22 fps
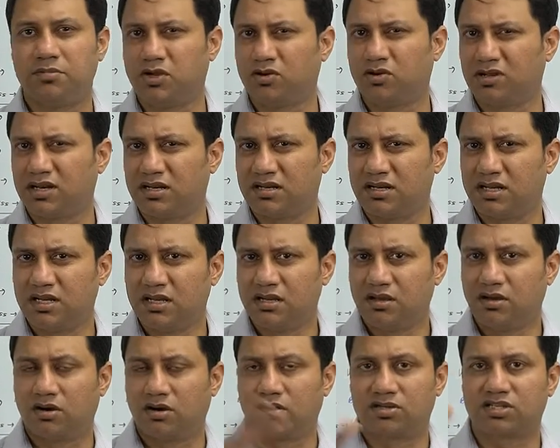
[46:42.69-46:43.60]
You can
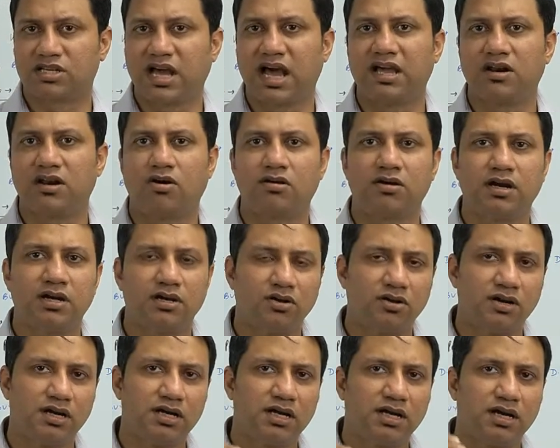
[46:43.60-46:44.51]
skyrocket your
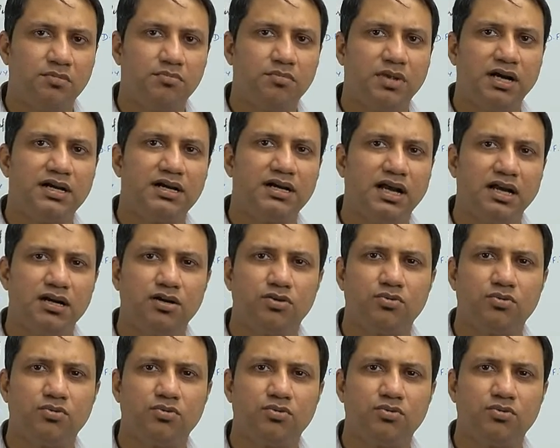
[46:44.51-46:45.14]
income by 10,